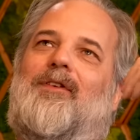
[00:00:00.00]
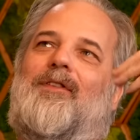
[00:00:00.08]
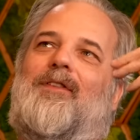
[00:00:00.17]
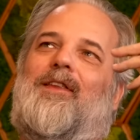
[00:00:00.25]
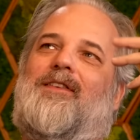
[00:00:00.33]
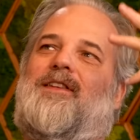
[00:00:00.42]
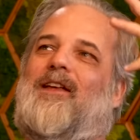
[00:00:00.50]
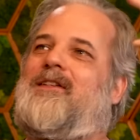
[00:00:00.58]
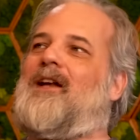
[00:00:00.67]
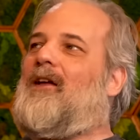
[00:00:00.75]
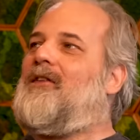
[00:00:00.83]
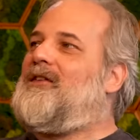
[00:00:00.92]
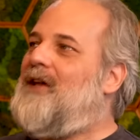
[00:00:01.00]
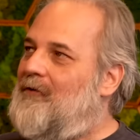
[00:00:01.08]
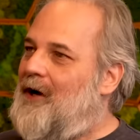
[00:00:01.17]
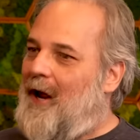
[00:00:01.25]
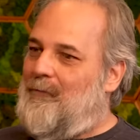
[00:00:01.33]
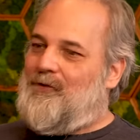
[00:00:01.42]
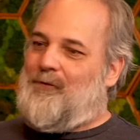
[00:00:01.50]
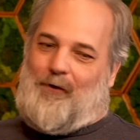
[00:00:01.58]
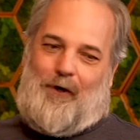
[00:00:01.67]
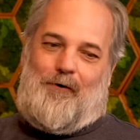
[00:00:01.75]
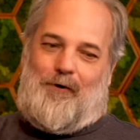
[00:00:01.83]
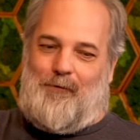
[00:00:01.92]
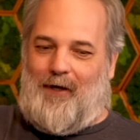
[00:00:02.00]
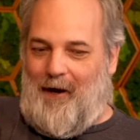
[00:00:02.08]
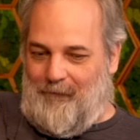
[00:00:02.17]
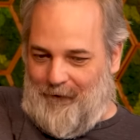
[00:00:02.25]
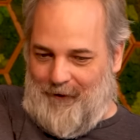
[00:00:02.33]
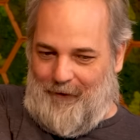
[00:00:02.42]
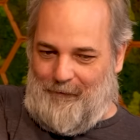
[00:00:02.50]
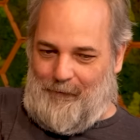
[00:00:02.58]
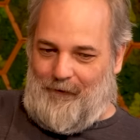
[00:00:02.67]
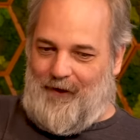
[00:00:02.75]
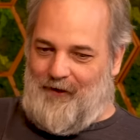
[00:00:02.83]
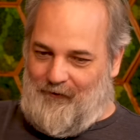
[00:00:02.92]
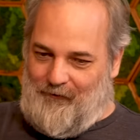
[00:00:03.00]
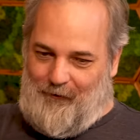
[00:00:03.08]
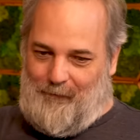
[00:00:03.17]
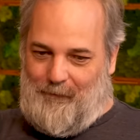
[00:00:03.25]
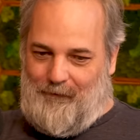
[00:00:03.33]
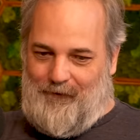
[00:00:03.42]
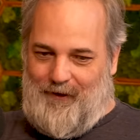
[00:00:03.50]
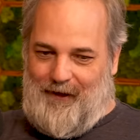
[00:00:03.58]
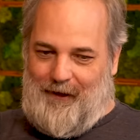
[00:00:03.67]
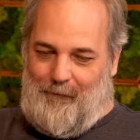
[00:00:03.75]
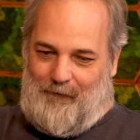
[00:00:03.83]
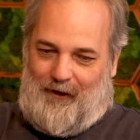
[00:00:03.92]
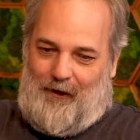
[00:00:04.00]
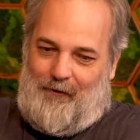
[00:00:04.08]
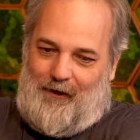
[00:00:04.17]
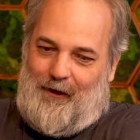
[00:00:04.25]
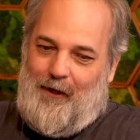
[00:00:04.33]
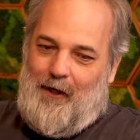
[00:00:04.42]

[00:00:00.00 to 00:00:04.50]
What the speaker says: this never happens with Cody, but every relationship leading up to Cody.